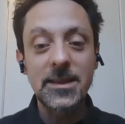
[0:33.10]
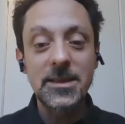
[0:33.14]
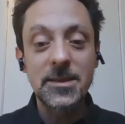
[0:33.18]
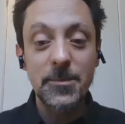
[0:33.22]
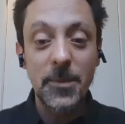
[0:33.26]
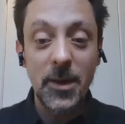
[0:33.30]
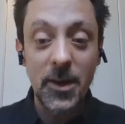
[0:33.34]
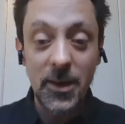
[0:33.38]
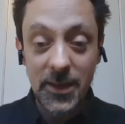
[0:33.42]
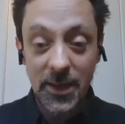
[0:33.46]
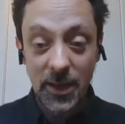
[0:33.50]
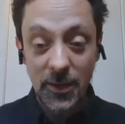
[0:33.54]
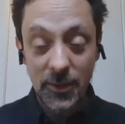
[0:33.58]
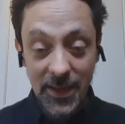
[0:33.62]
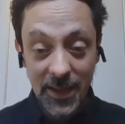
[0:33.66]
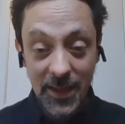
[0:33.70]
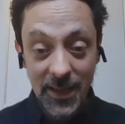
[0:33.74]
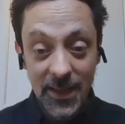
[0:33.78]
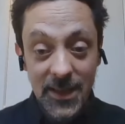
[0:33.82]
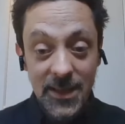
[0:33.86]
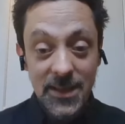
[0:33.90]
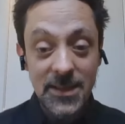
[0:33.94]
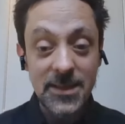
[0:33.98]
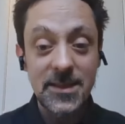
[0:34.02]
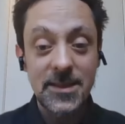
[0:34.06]
Marco
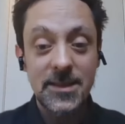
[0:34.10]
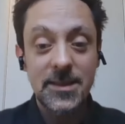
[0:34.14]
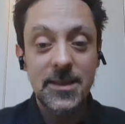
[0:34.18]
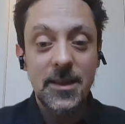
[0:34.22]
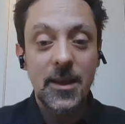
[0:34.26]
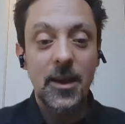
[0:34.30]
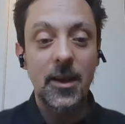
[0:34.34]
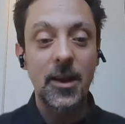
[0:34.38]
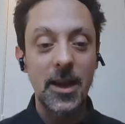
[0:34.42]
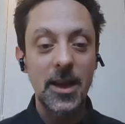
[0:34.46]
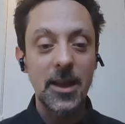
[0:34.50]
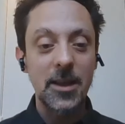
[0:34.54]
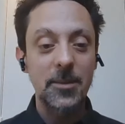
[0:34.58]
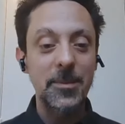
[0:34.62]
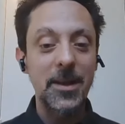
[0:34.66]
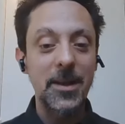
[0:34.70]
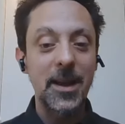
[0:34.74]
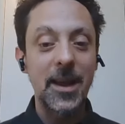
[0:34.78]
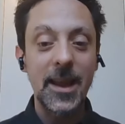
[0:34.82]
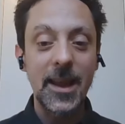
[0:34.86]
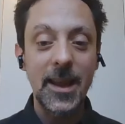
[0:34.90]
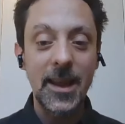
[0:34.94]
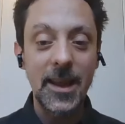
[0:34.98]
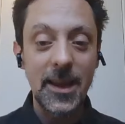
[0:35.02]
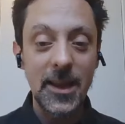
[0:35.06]
Gillies. I'm
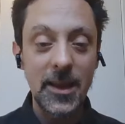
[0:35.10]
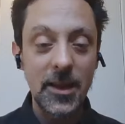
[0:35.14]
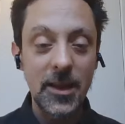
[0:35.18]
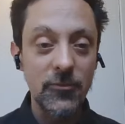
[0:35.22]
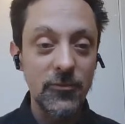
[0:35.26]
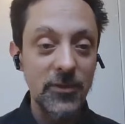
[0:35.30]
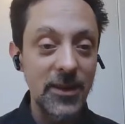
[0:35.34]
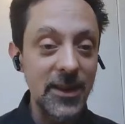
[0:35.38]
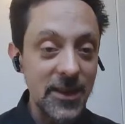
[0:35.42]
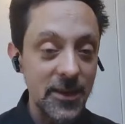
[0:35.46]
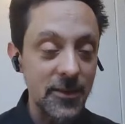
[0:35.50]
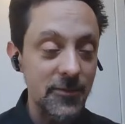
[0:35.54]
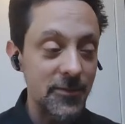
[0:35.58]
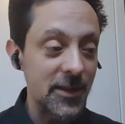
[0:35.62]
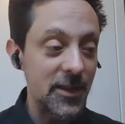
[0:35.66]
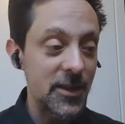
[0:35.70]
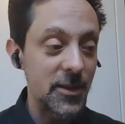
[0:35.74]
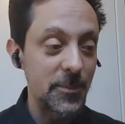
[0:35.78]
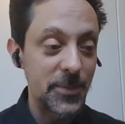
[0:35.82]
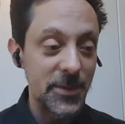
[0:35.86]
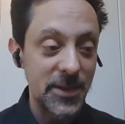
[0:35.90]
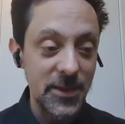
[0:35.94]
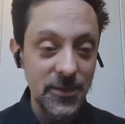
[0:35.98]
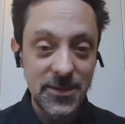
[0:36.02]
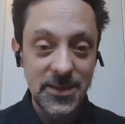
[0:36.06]
a reader in
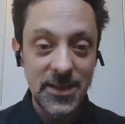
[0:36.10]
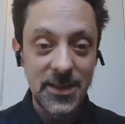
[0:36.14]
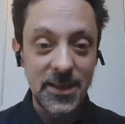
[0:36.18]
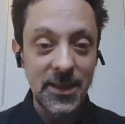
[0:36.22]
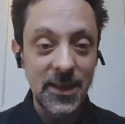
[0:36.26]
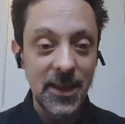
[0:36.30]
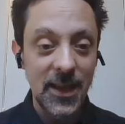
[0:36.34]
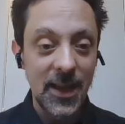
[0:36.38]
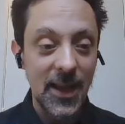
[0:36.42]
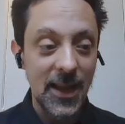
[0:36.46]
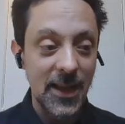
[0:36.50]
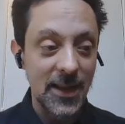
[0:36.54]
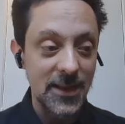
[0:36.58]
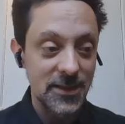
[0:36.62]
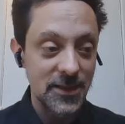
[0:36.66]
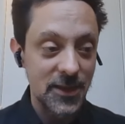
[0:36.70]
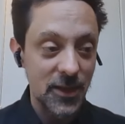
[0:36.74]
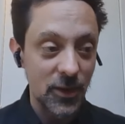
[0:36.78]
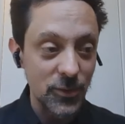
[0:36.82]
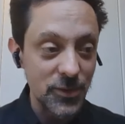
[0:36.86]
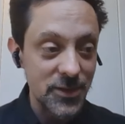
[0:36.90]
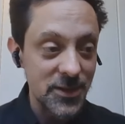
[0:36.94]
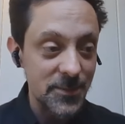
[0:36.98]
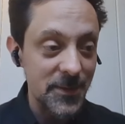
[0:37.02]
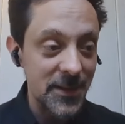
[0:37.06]
computing at
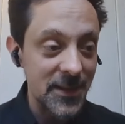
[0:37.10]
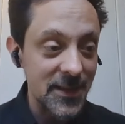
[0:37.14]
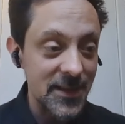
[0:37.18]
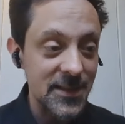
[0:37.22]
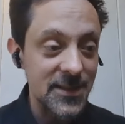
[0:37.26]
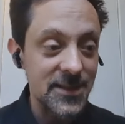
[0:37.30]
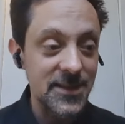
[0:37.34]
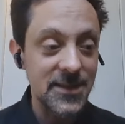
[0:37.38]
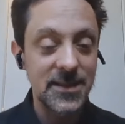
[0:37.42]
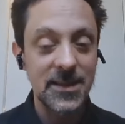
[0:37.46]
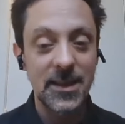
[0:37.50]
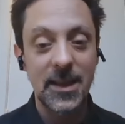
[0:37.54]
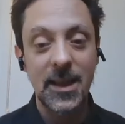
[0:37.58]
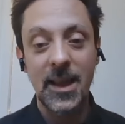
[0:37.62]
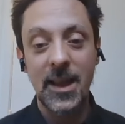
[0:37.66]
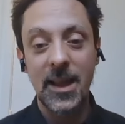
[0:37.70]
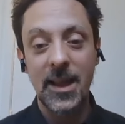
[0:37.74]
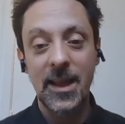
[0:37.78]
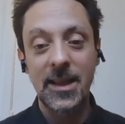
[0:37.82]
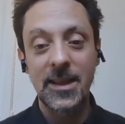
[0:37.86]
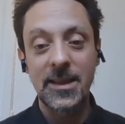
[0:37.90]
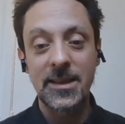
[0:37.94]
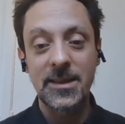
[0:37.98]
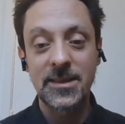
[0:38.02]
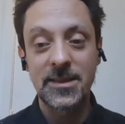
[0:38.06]
Goldsmiths,
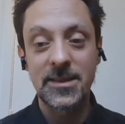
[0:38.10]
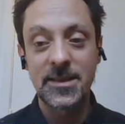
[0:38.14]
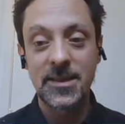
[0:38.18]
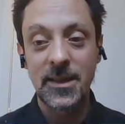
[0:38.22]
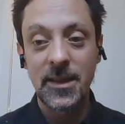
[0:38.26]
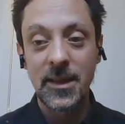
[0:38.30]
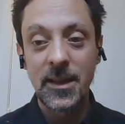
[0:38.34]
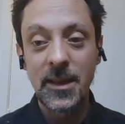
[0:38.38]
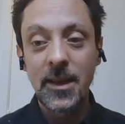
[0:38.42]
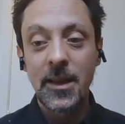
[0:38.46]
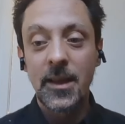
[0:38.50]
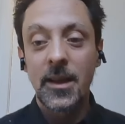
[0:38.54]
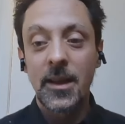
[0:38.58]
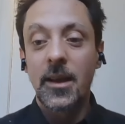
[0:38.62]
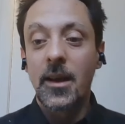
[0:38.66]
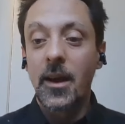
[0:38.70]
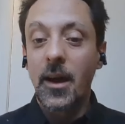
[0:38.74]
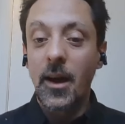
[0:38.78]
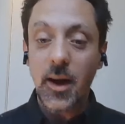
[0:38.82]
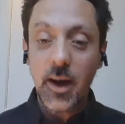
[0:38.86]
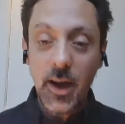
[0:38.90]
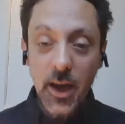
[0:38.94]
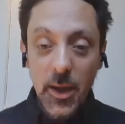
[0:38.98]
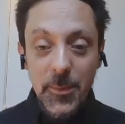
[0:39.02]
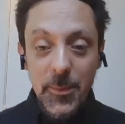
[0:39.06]
and
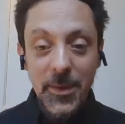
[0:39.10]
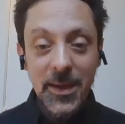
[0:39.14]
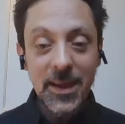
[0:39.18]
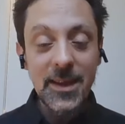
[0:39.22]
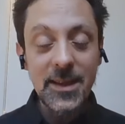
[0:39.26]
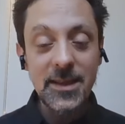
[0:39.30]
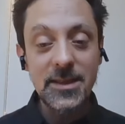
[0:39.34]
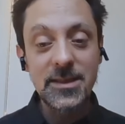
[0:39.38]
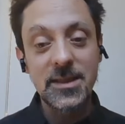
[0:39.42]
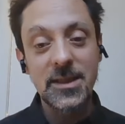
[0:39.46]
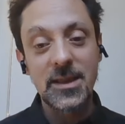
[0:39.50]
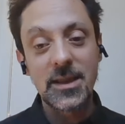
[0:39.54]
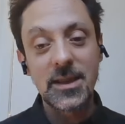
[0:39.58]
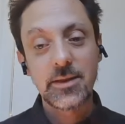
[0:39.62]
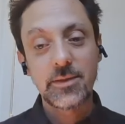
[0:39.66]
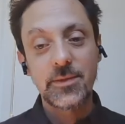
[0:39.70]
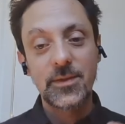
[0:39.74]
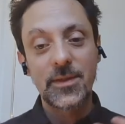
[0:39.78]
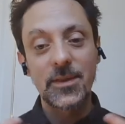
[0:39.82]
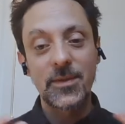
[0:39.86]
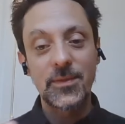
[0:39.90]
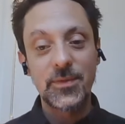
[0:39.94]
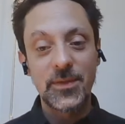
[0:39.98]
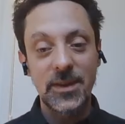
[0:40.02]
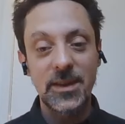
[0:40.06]
I'm here to give
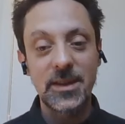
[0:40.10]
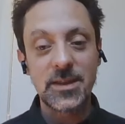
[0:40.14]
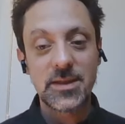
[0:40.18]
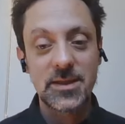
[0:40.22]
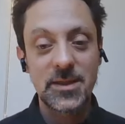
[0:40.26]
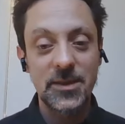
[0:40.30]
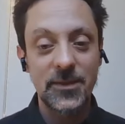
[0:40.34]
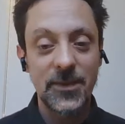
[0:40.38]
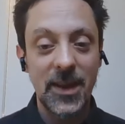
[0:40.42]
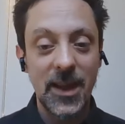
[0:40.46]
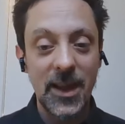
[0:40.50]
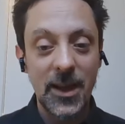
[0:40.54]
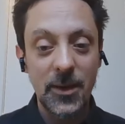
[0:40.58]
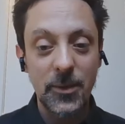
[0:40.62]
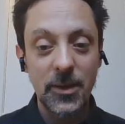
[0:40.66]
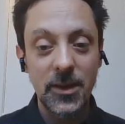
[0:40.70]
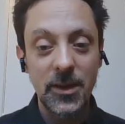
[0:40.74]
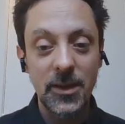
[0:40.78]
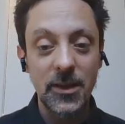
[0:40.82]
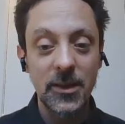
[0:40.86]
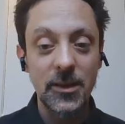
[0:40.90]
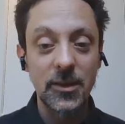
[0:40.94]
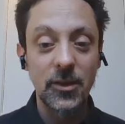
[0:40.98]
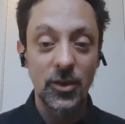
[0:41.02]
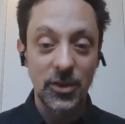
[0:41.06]
the first of
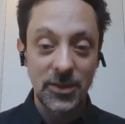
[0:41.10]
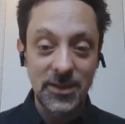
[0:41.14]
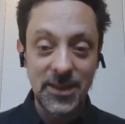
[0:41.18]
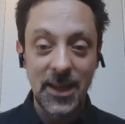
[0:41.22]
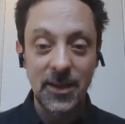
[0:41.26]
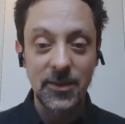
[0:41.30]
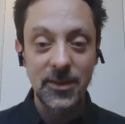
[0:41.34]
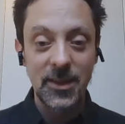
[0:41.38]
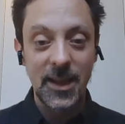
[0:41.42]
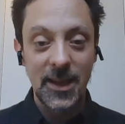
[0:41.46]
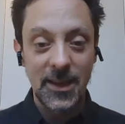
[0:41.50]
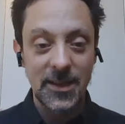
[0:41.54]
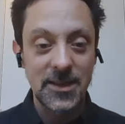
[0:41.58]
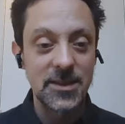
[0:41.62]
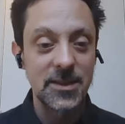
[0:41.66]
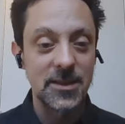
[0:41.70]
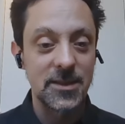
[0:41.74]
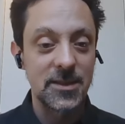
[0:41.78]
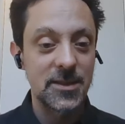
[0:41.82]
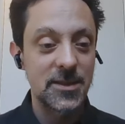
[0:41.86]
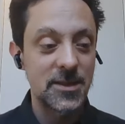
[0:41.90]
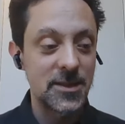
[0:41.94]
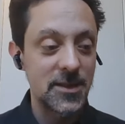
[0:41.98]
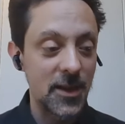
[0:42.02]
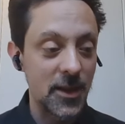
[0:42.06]
our lockdown
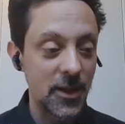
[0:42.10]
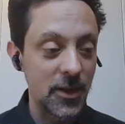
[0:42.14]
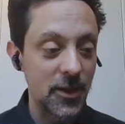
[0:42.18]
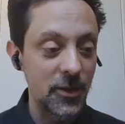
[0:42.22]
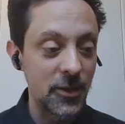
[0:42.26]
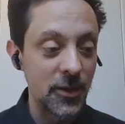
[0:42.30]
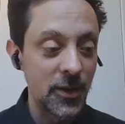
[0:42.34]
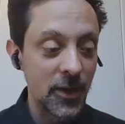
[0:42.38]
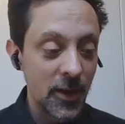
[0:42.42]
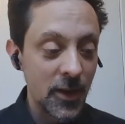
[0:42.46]
lectures. So